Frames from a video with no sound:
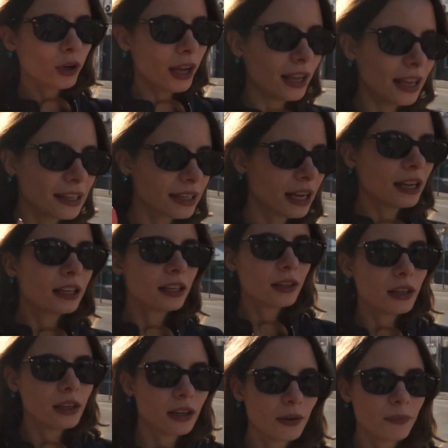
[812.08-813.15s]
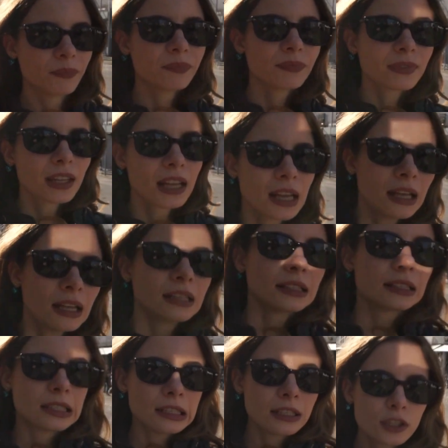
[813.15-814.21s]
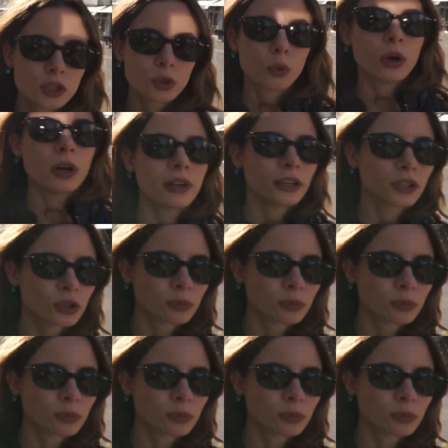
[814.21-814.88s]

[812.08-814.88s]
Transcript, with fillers: and I um, didn't want it to